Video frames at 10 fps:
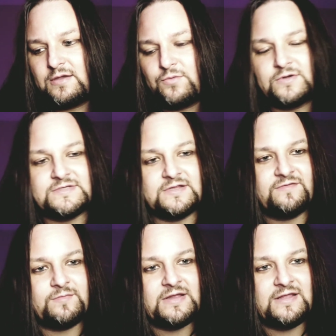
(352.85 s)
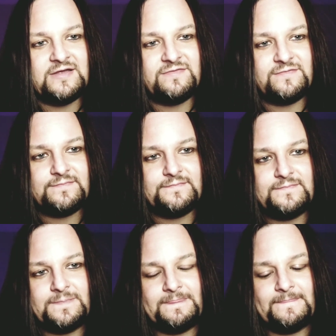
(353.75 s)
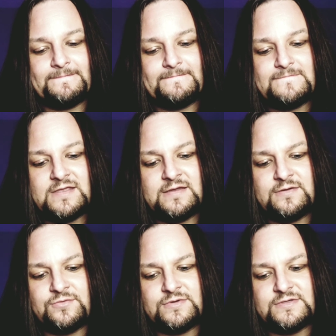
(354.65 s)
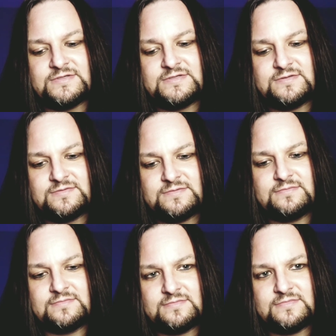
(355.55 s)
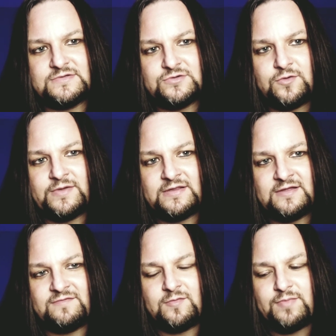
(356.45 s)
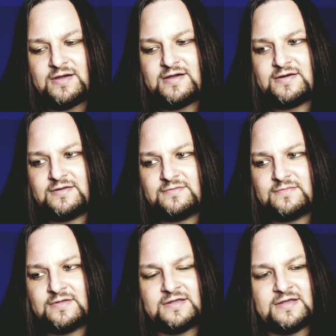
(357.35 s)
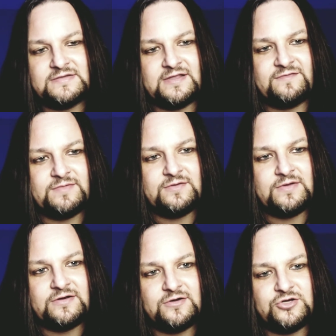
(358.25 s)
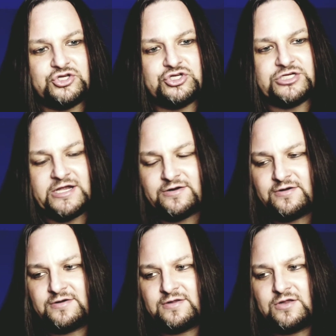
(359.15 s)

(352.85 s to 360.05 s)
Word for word: was the love of my life. It was soulmate level bond. It has left me rendered shattered,